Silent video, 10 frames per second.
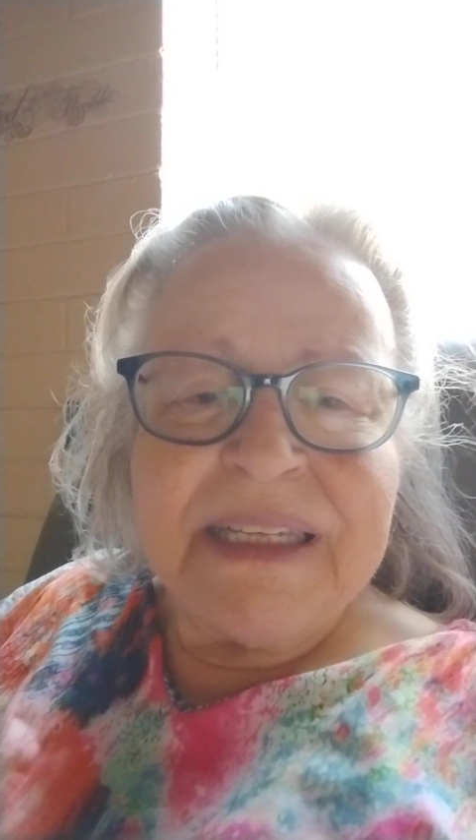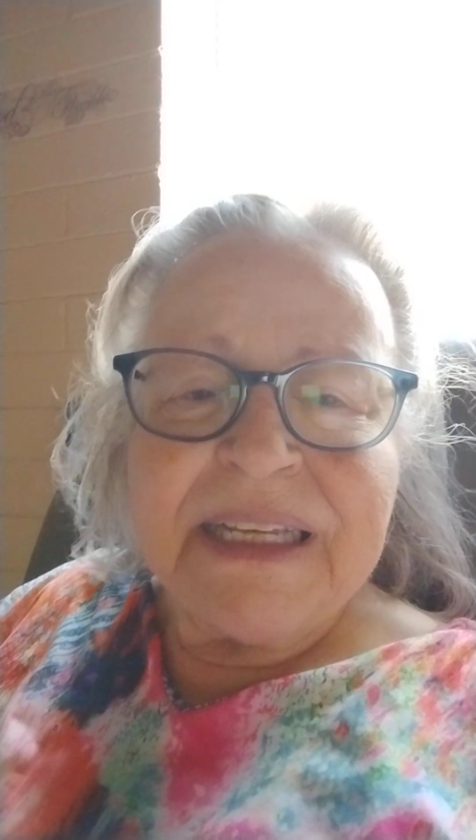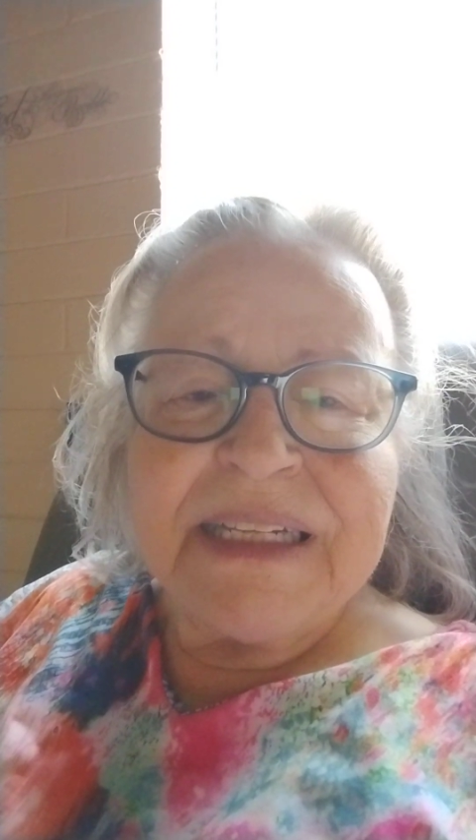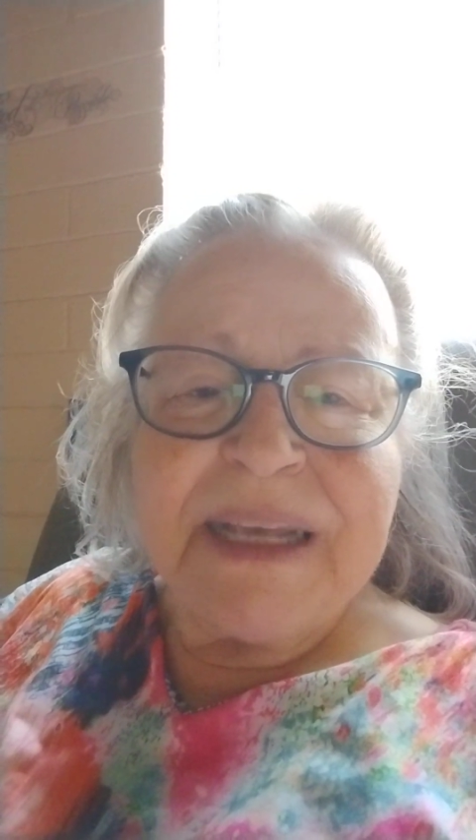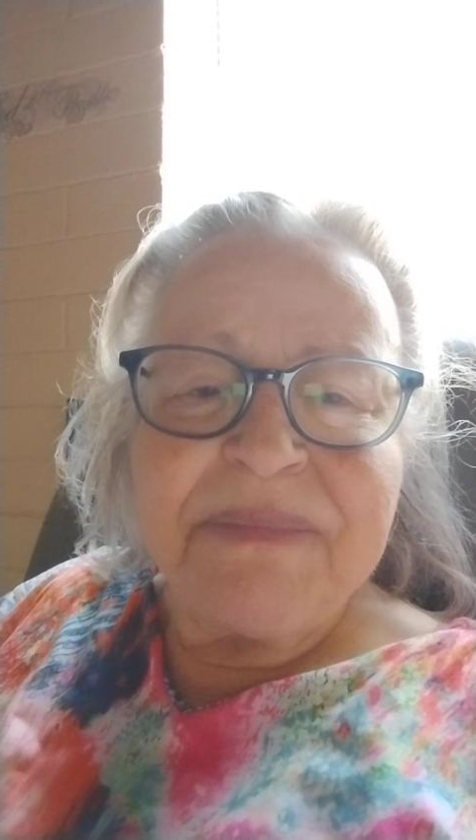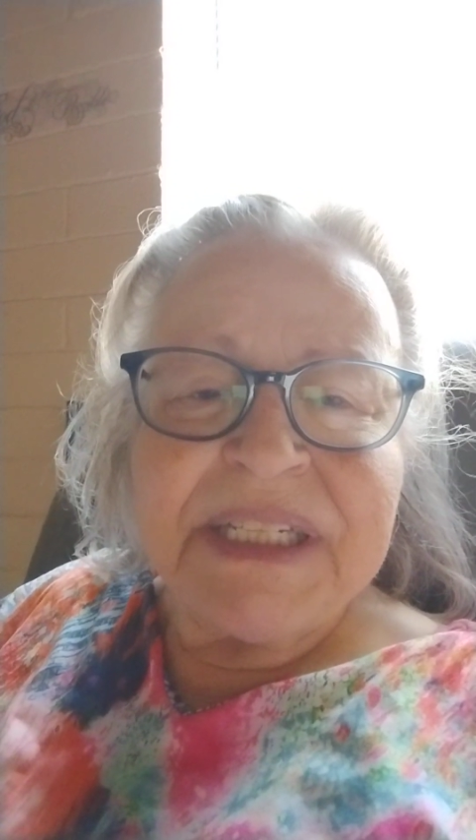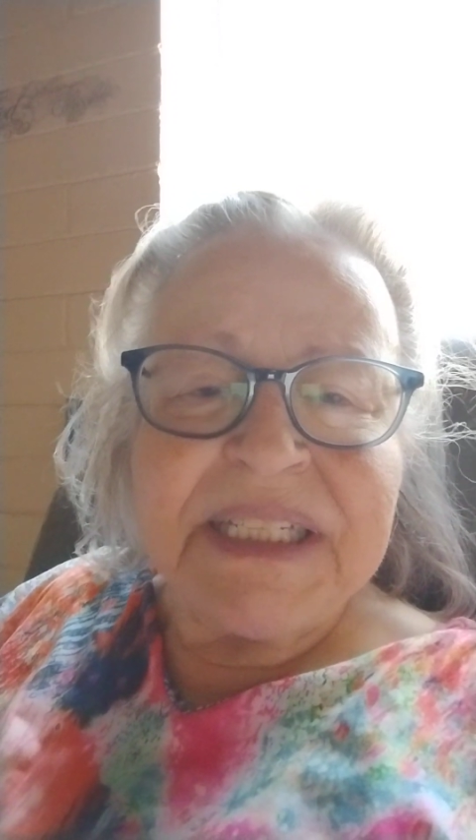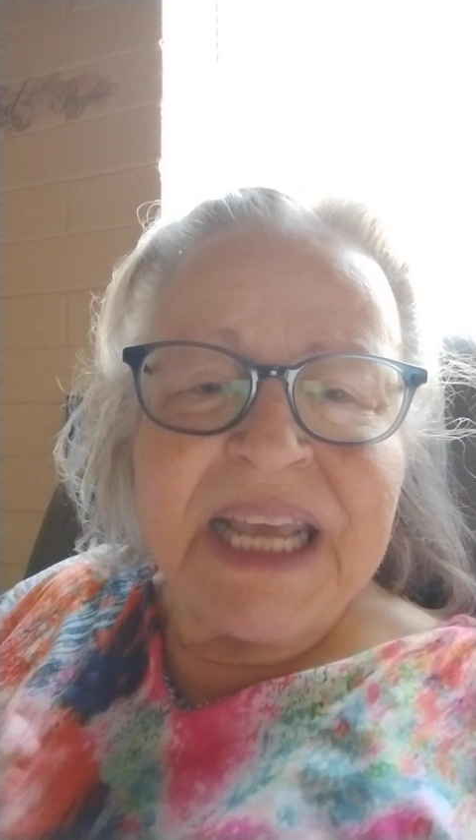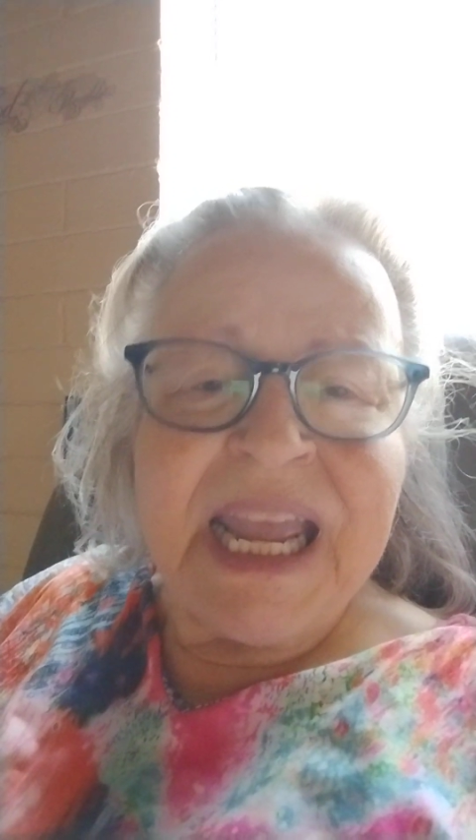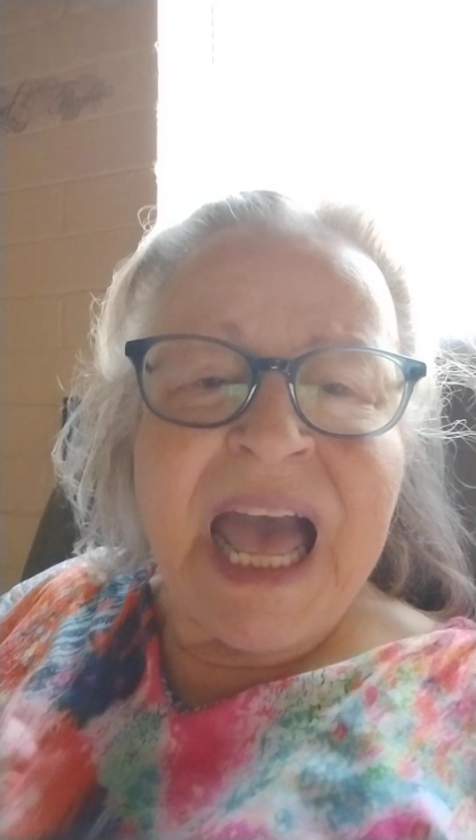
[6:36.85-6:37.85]
Except to
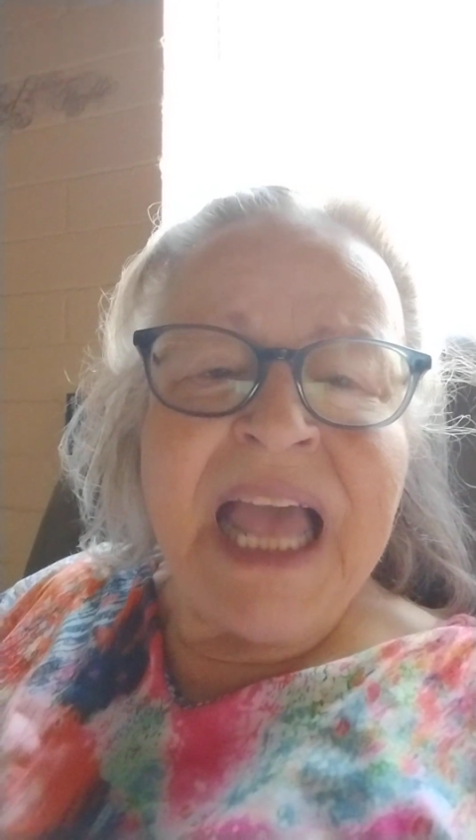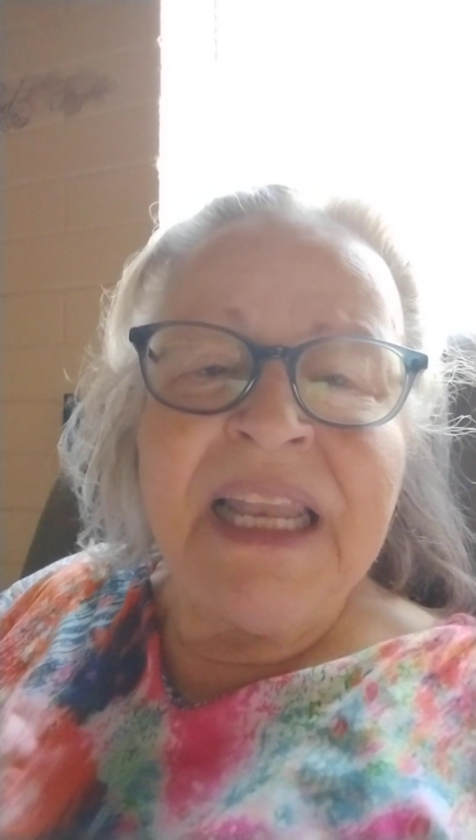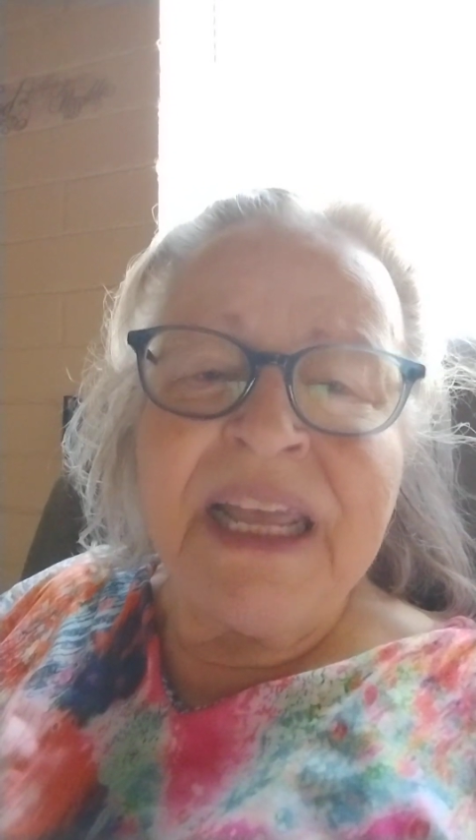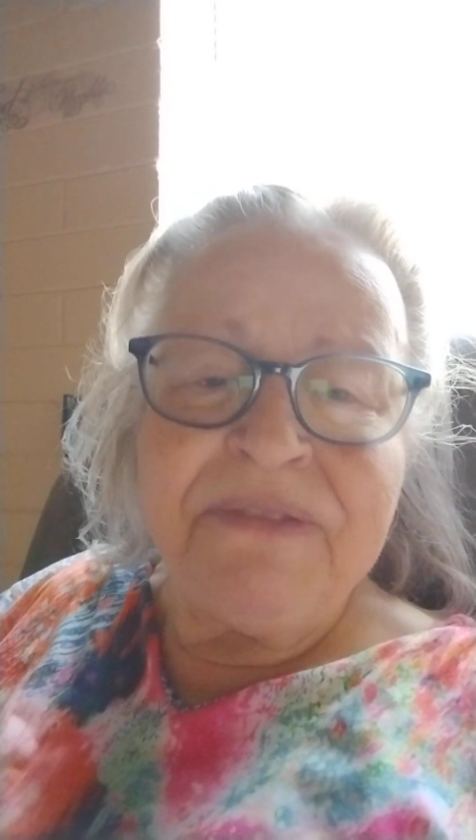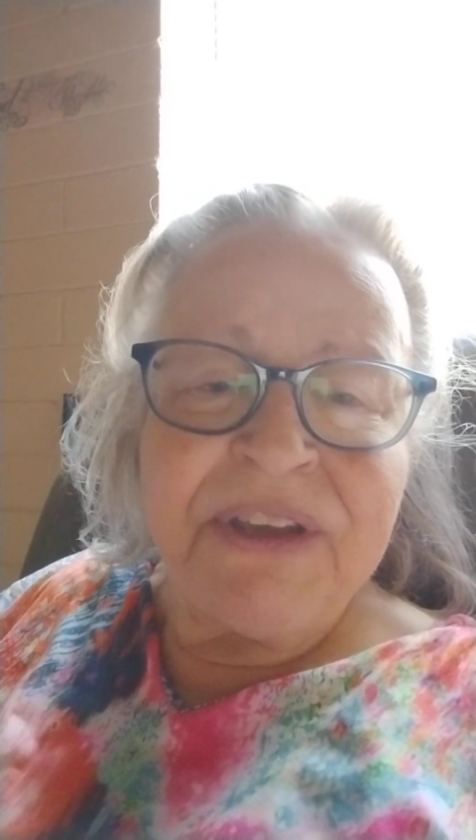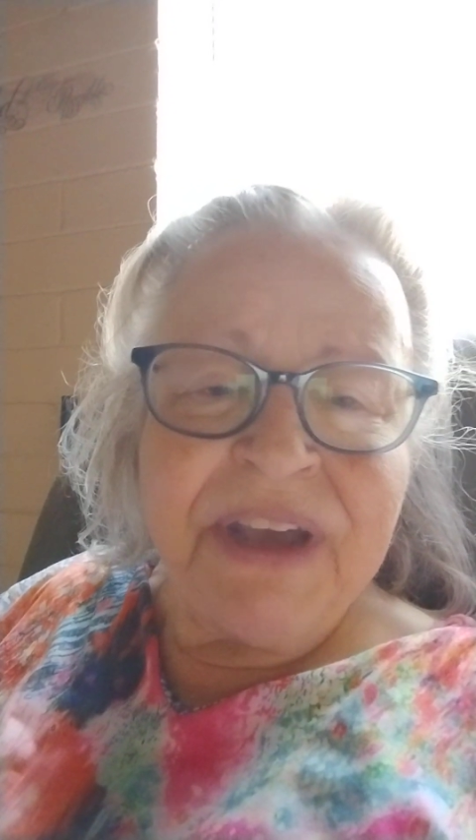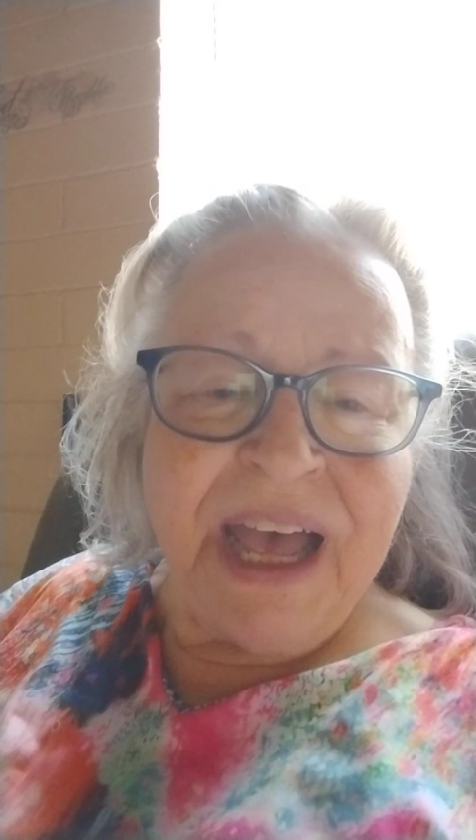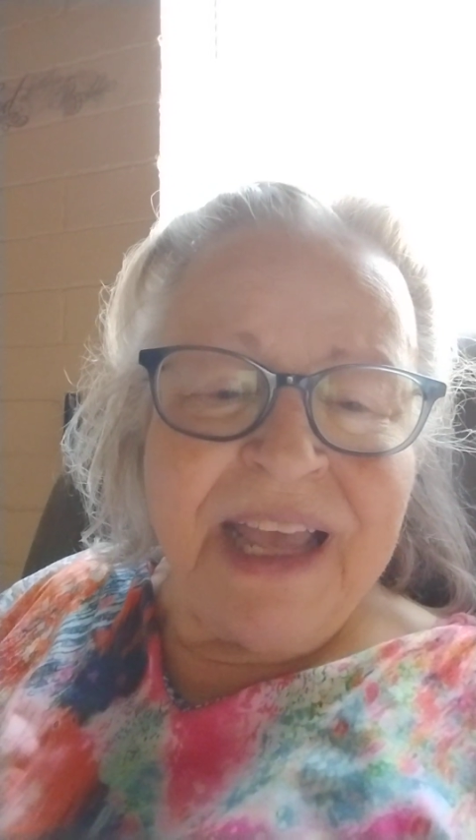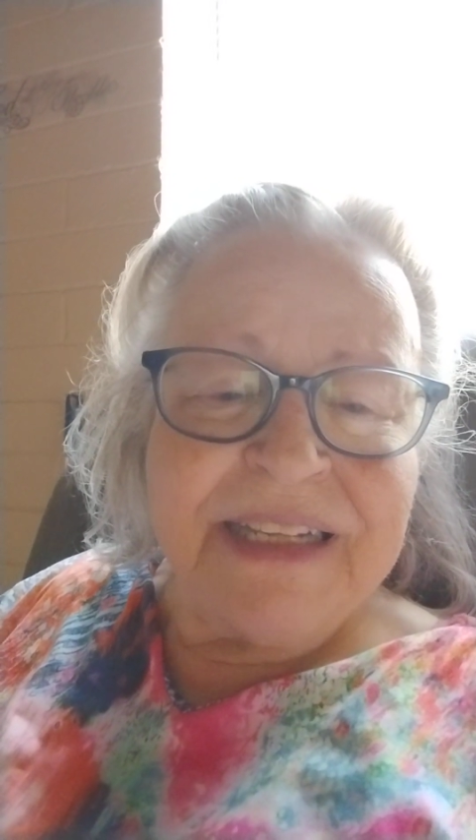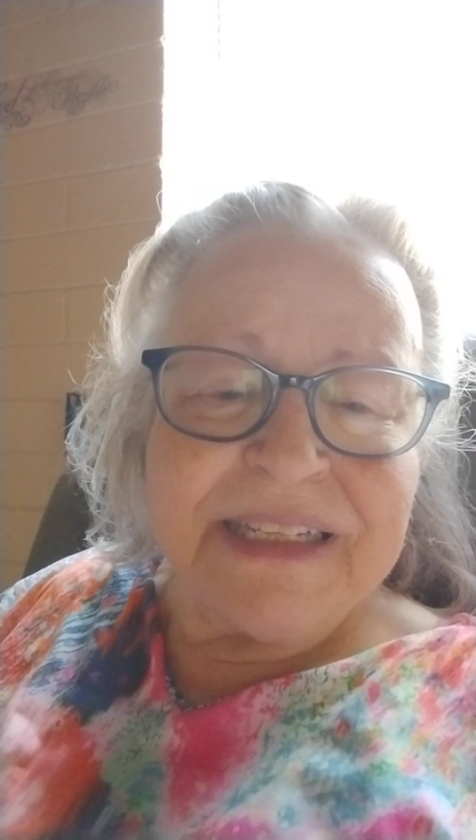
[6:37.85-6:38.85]
say I love you
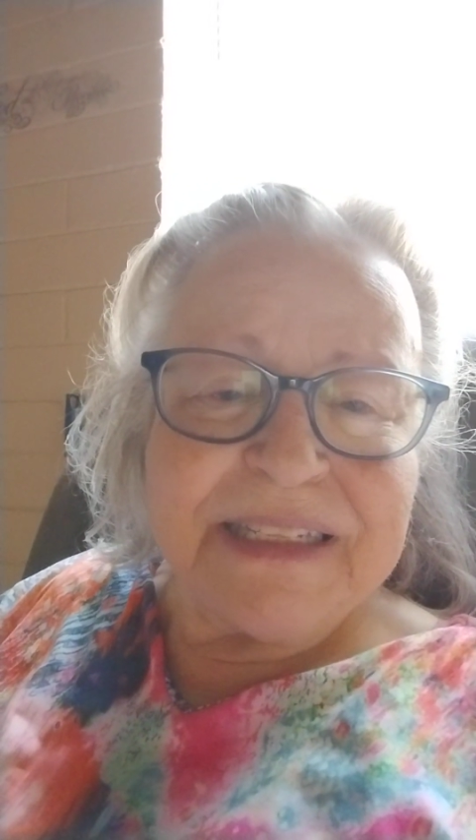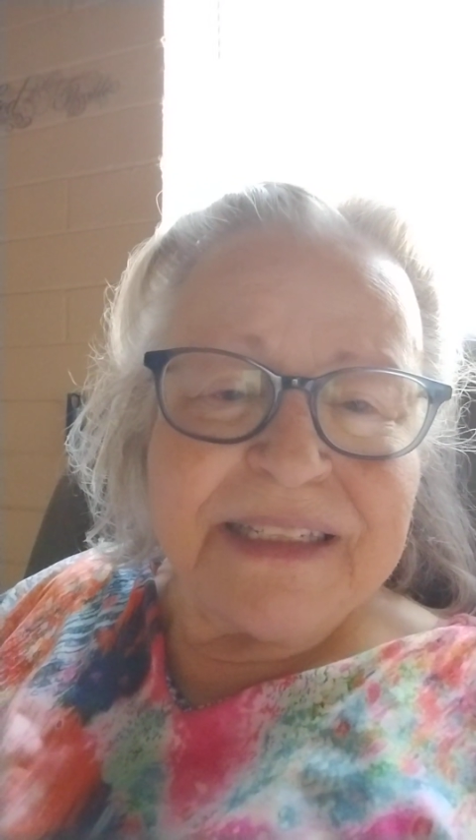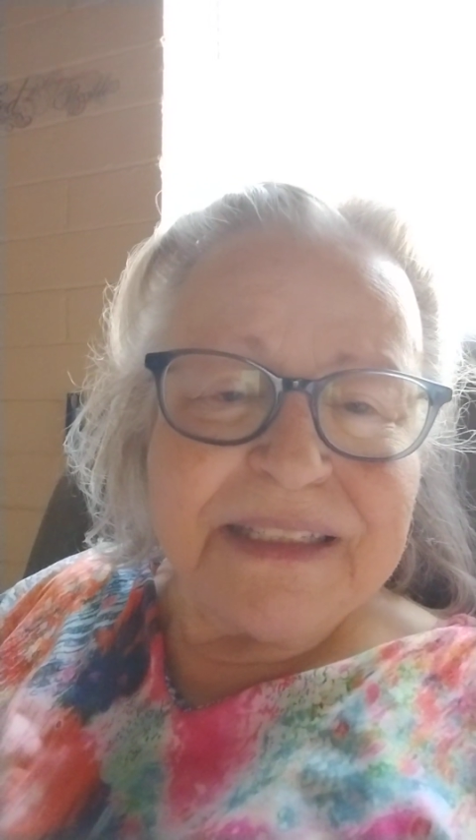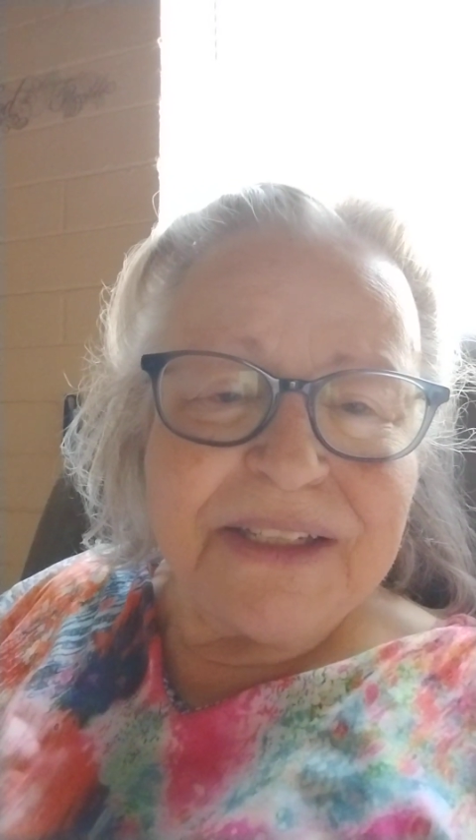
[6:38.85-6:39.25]
guys.